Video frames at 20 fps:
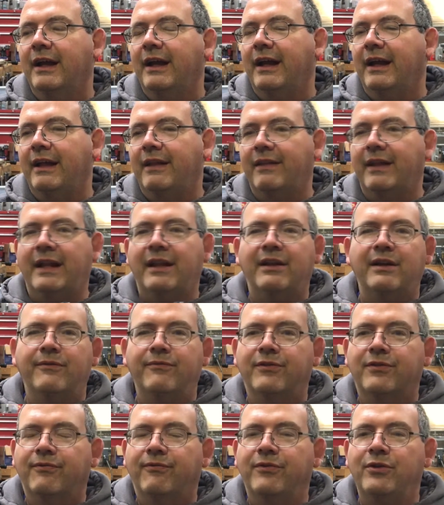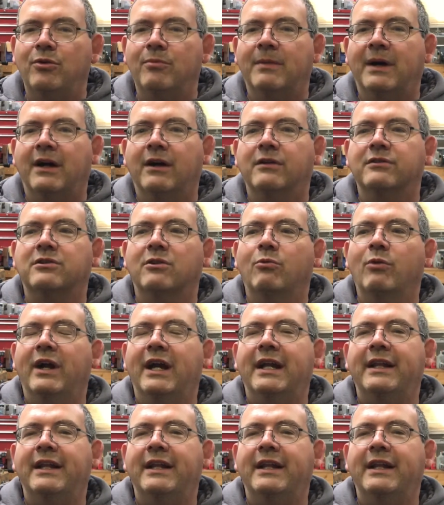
and they lived a few miles away,